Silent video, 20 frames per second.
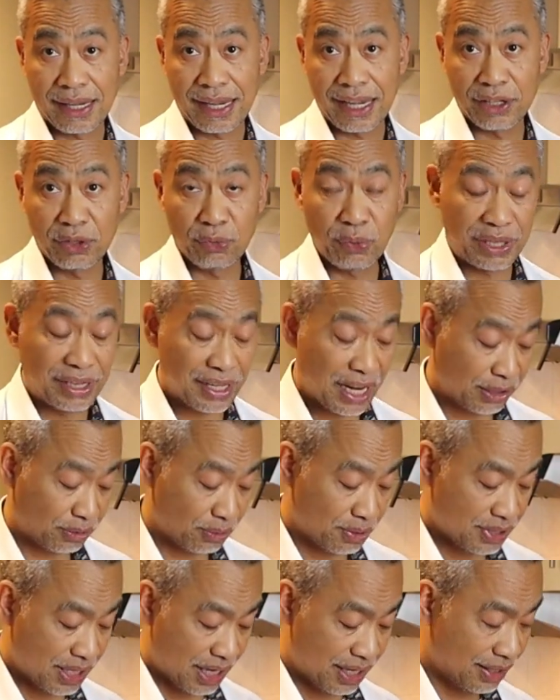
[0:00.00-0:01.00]
And we'd like
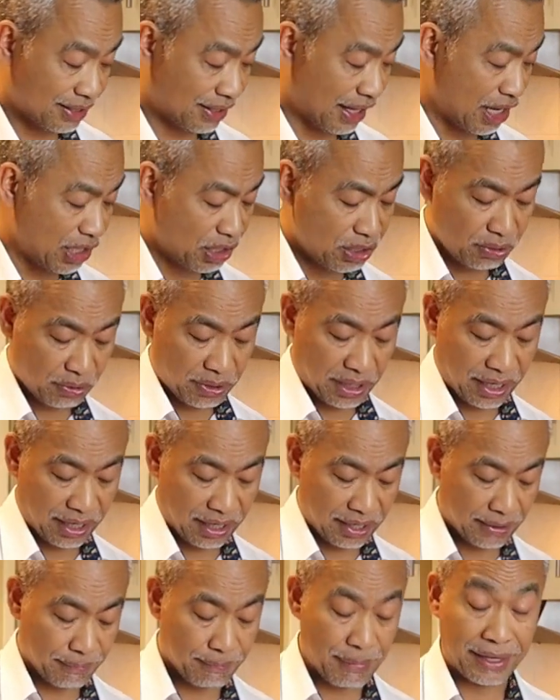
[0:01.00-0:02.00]
to say thank you
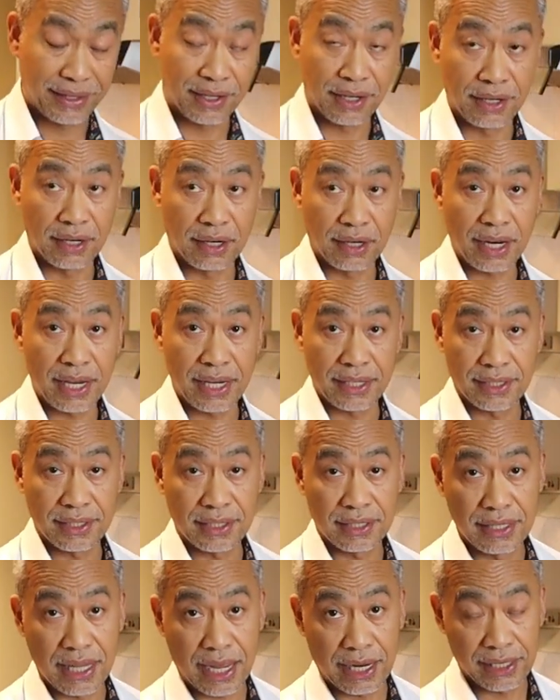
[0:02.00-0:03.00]
kay Manang
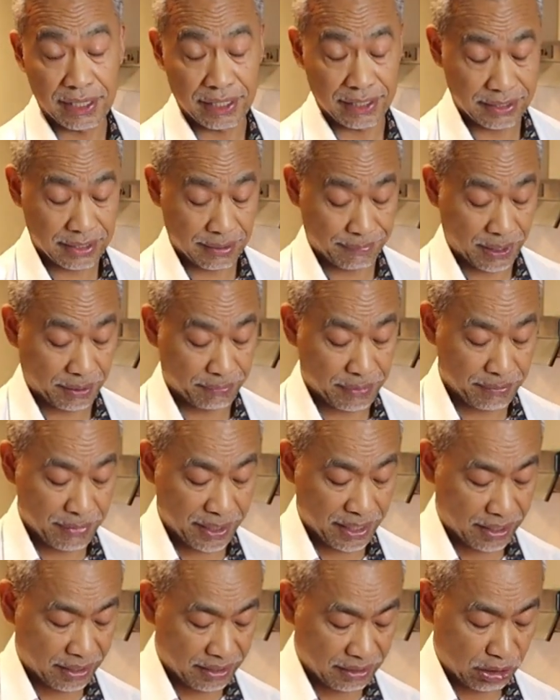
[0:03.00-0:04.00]
Grace dahil sa
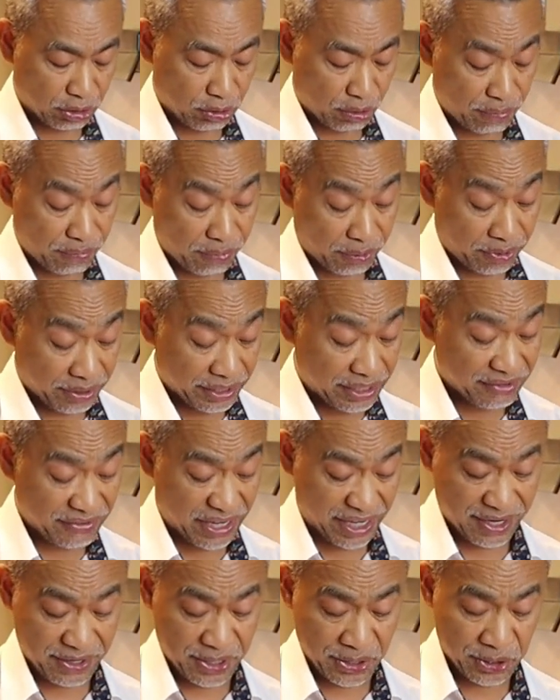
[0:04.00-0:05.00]
pagbibigay nito for
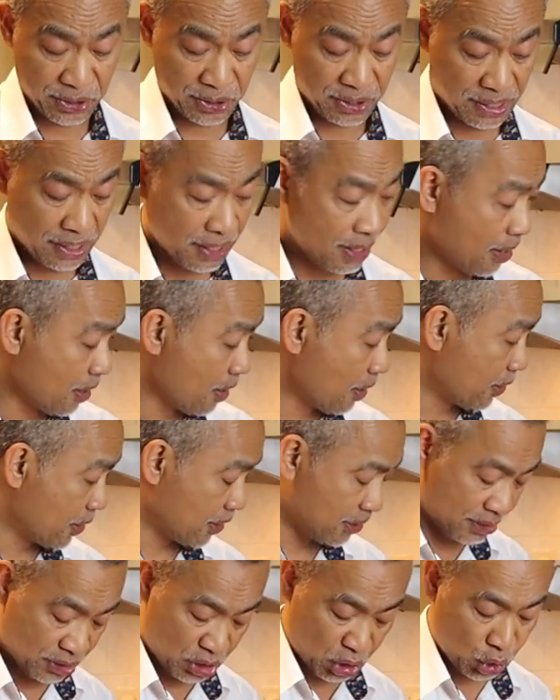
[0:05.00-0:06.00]
giving us
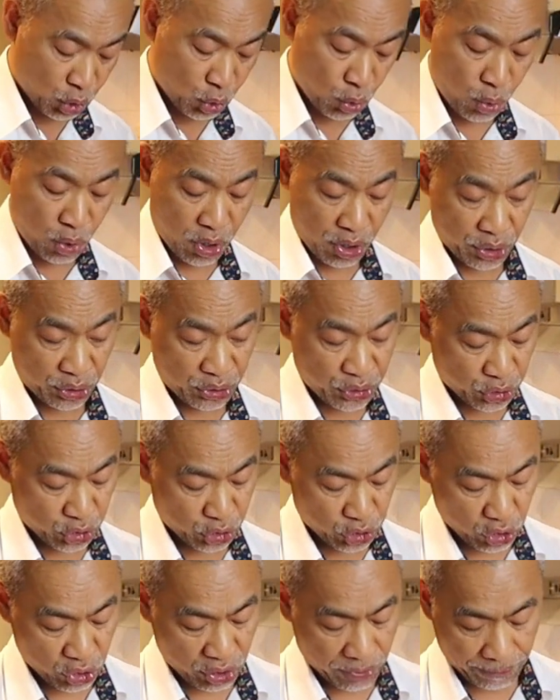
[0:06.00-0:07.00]
this
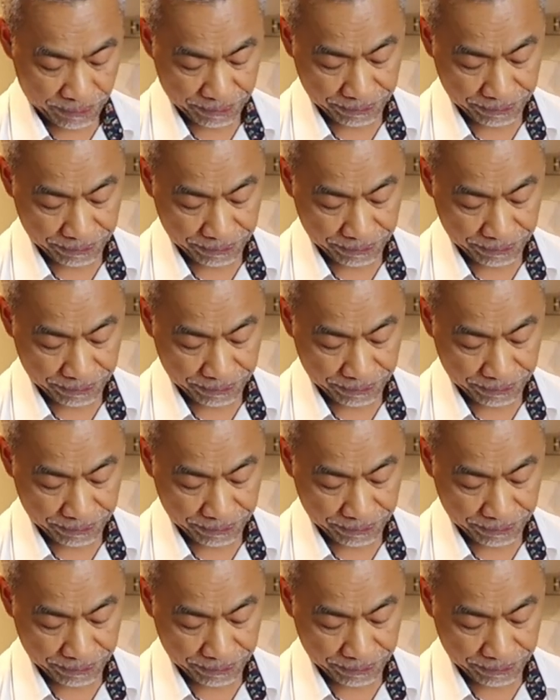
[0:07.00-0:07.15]
squash.